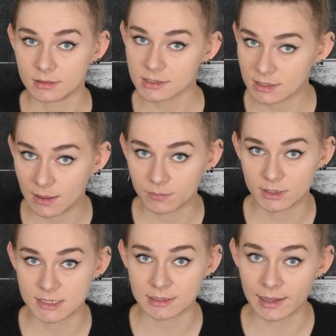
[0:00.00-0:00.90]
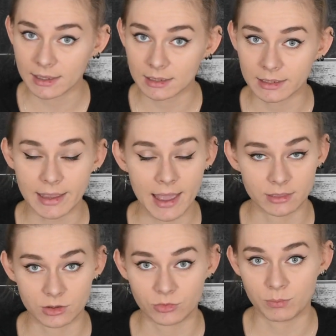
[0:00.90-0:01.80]
this number is likely
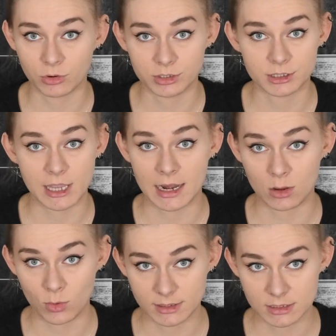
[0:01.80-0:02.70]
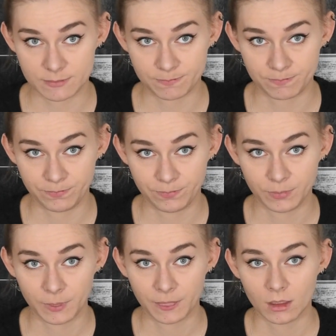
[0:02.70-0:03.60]
underreported anyways.
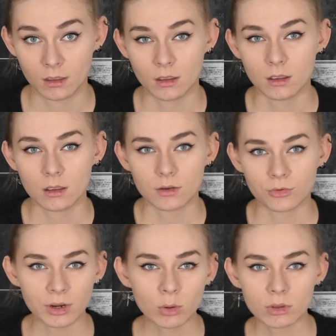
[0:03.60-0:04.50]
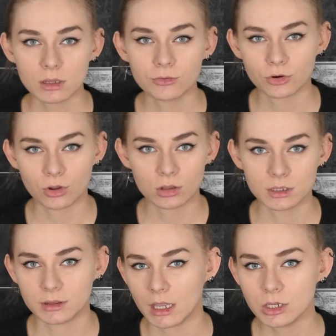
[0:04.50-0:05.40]
Frequently
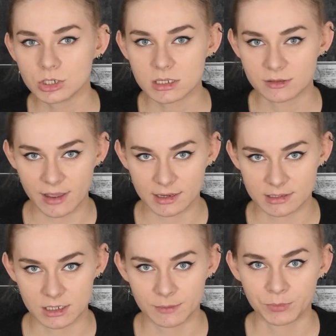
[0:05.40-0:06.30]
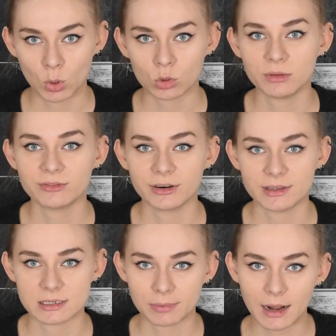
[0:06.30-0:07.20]
forgotten dangerous factor would be
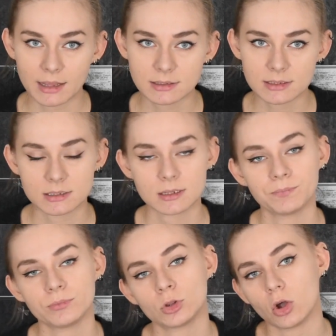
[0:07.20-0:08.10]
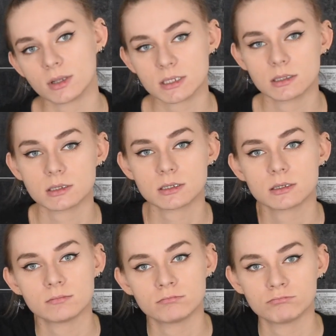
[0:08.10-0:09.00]
various plants, toxins,
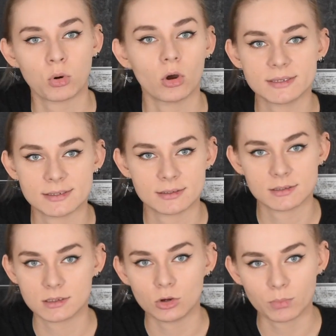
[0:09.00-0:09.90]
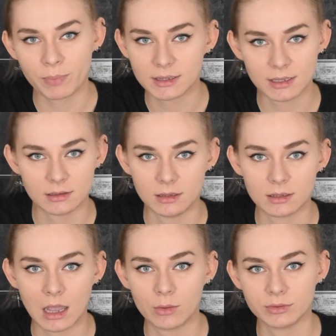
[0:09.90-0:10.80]
poisons your pet can
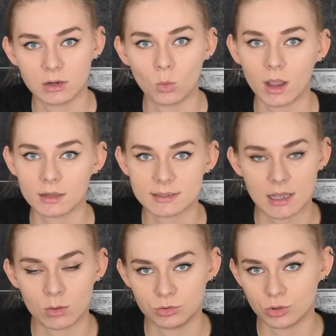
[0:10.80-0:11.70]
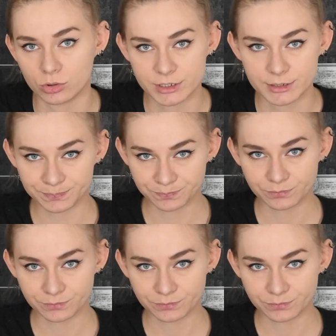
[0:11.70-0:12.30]
encounter whilst outdoors.